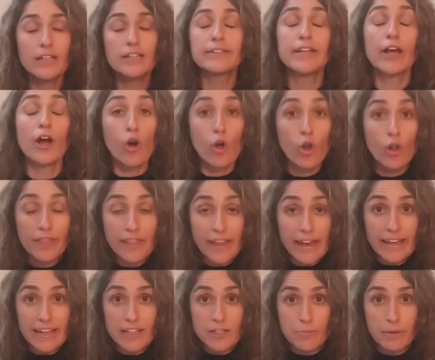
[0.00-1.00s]
The whole
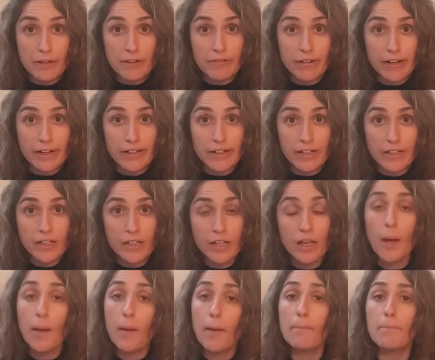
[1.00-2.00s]
day has been raining.
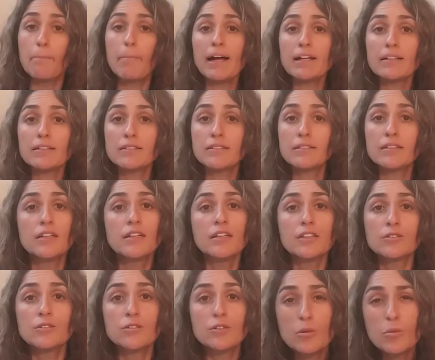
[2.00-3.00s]
But
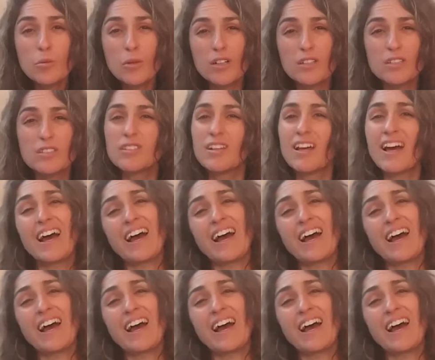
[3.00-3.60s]
you know what?